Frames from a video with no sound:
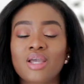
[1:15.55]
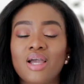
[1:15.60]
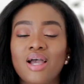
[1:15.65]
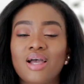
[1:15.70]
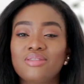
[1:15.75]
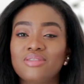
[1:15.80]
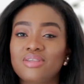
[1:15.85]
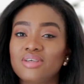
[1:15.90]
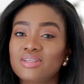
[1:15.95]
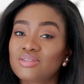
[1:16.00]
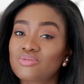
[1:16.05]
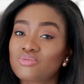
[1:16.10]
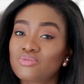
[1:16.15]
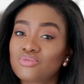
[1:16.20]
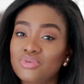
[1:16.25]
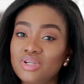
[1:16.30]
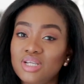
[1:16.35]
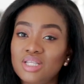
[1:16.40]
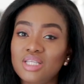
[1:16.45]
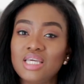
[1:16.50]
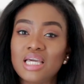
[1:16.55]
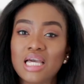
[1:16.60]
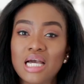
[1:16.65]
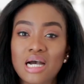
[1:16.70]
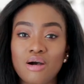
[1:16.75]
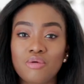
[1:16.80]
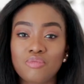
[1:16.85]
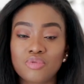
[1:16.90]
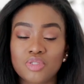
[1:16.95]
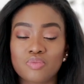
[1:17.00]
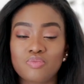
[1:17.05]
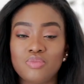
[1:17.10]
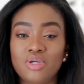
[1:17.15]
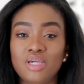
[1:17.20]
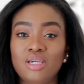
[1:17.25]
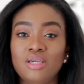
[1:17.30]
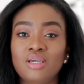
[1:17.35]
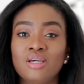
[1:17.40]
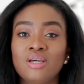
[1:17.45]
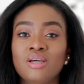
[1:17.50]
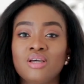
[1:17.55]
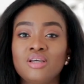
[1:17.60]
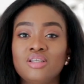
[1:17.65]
and this really helped me